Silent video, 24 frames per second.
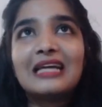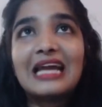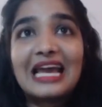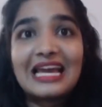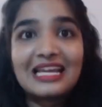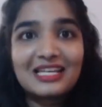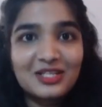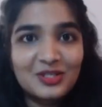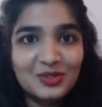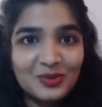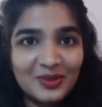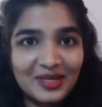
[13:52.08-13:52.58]

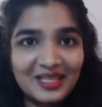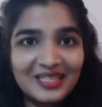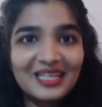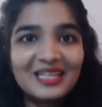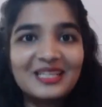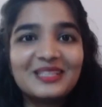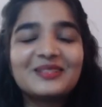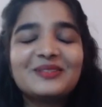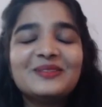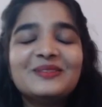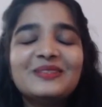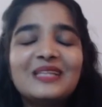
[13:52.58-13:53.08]
at
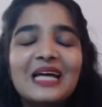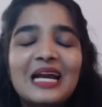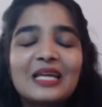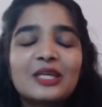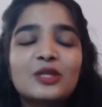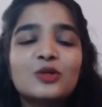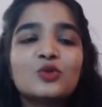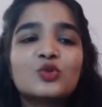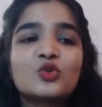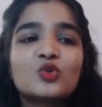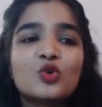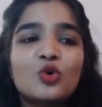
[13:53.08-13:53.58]
Vedantu.
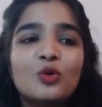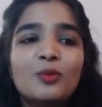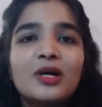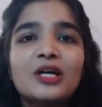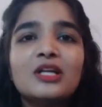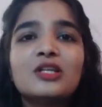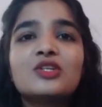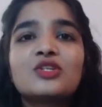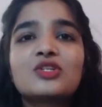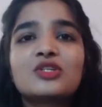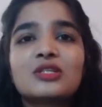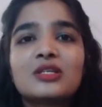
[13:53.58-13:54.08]
Thank you so
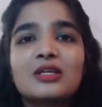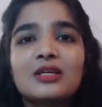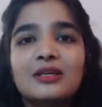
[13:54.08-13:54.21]
much.